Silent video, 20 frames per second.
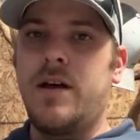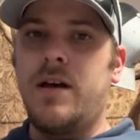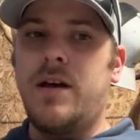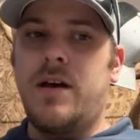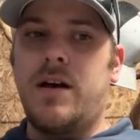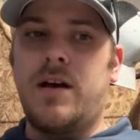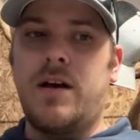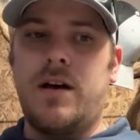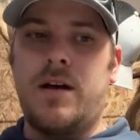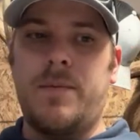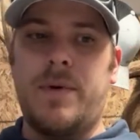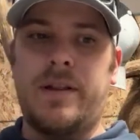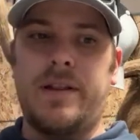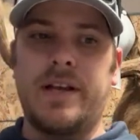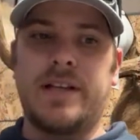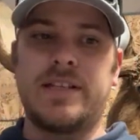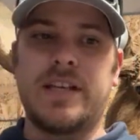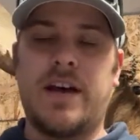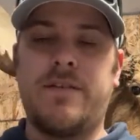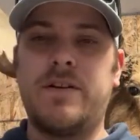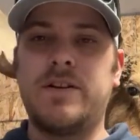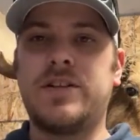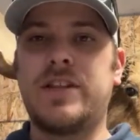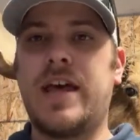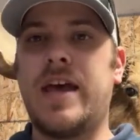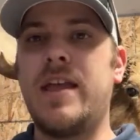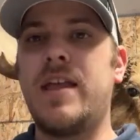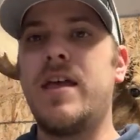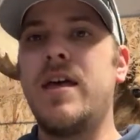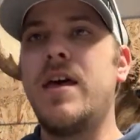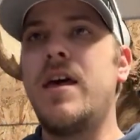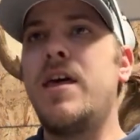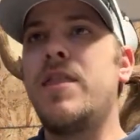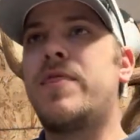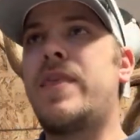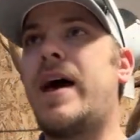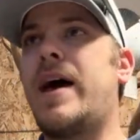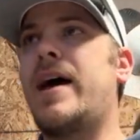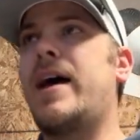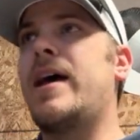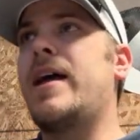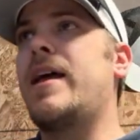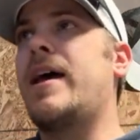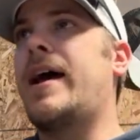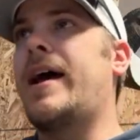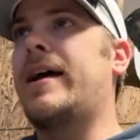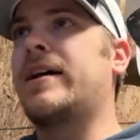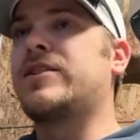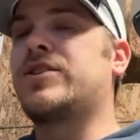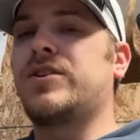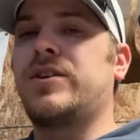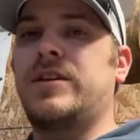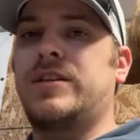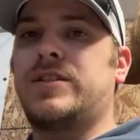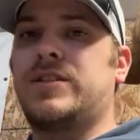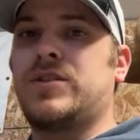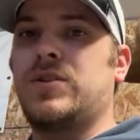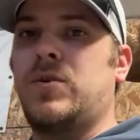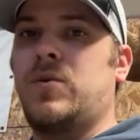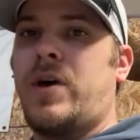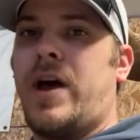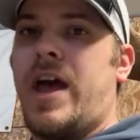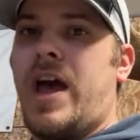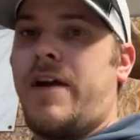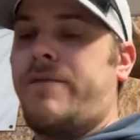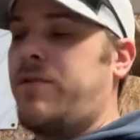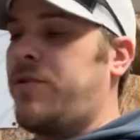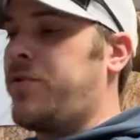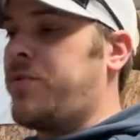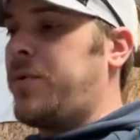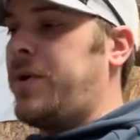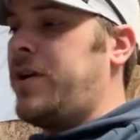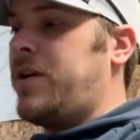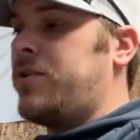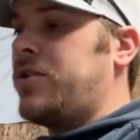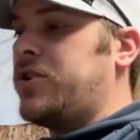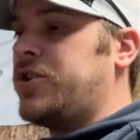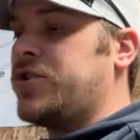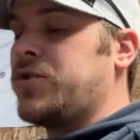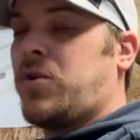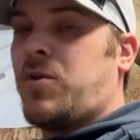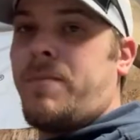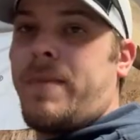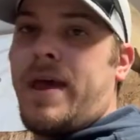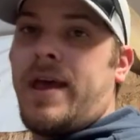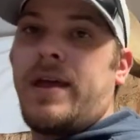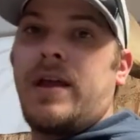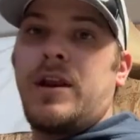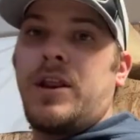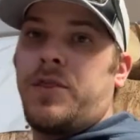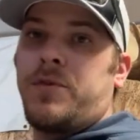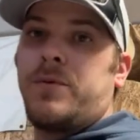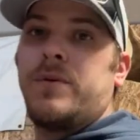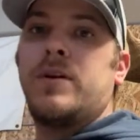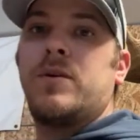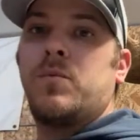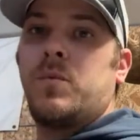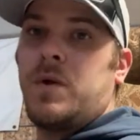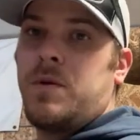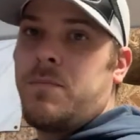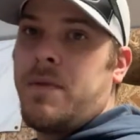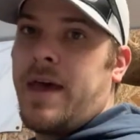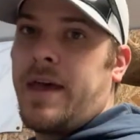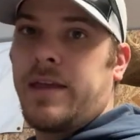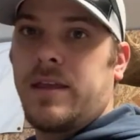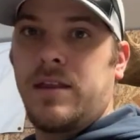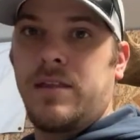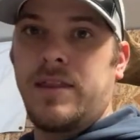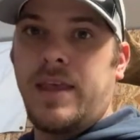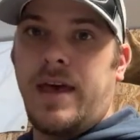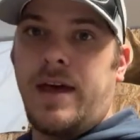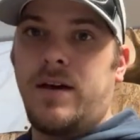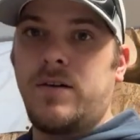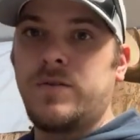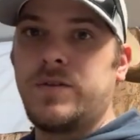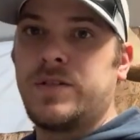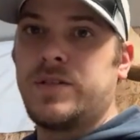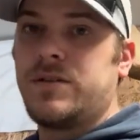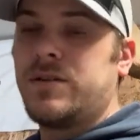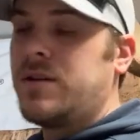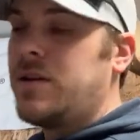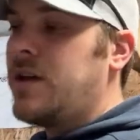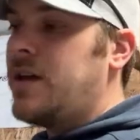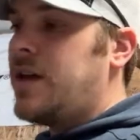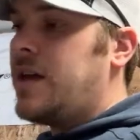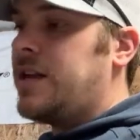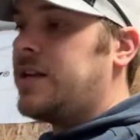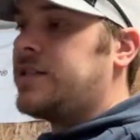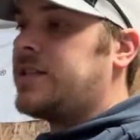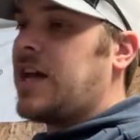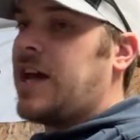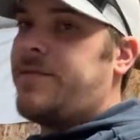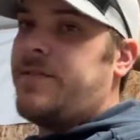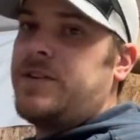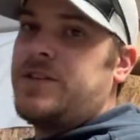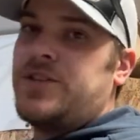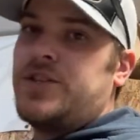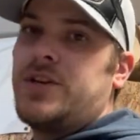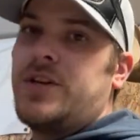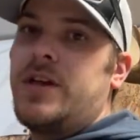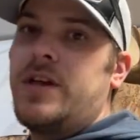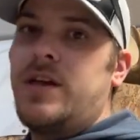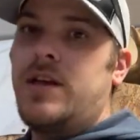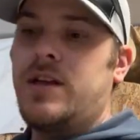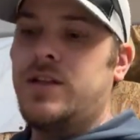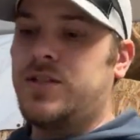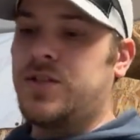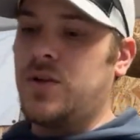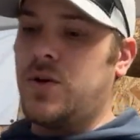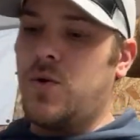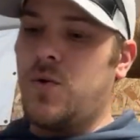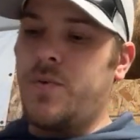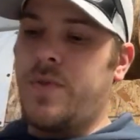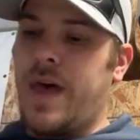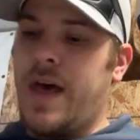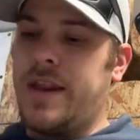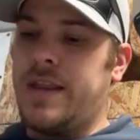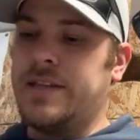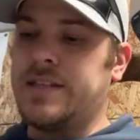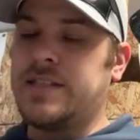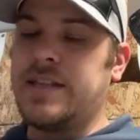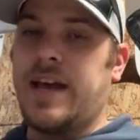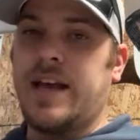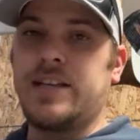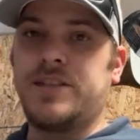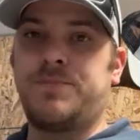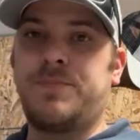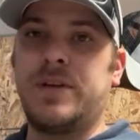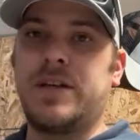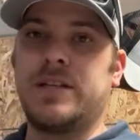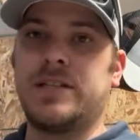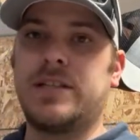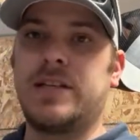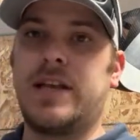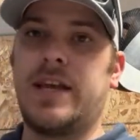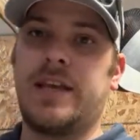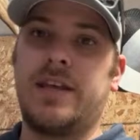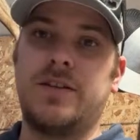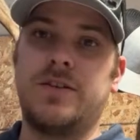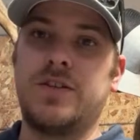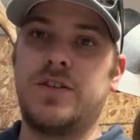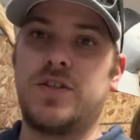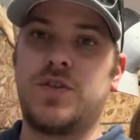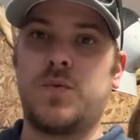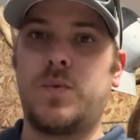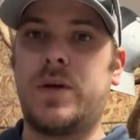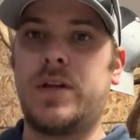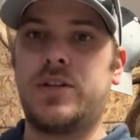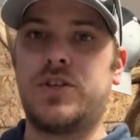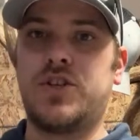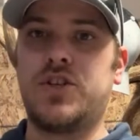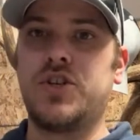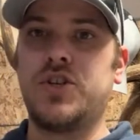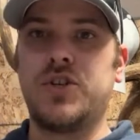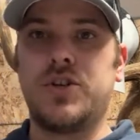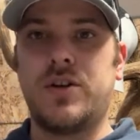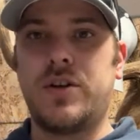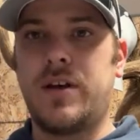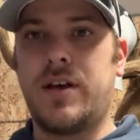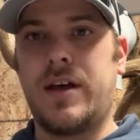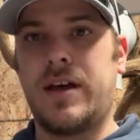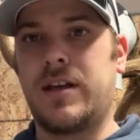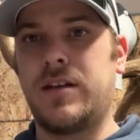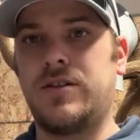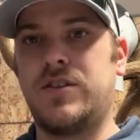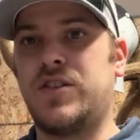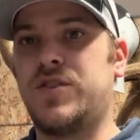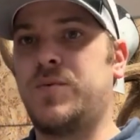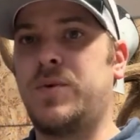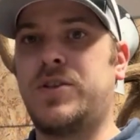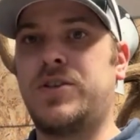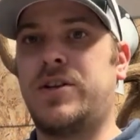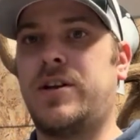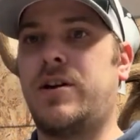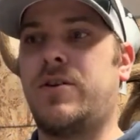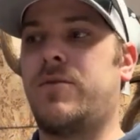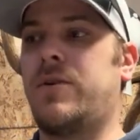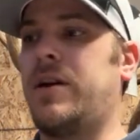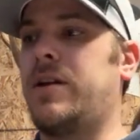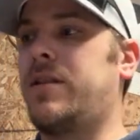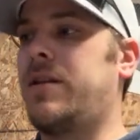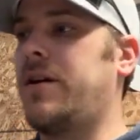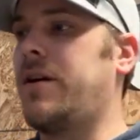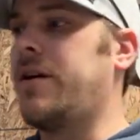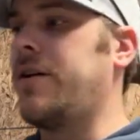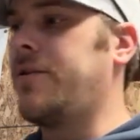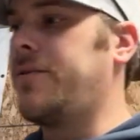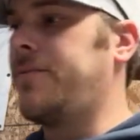I like Savage. That actually, so I have a 300 short mag and a 300 Win mag in those in a Savage, and so that is nice because then I can just switch it out right there.